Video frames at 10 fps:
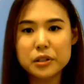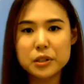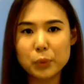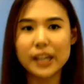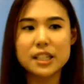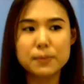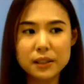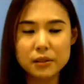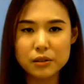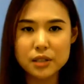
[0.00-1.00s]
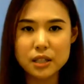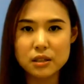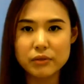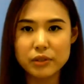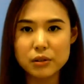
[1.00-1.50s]
when I speak to those
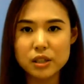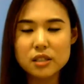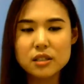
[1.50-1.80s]
interviewers,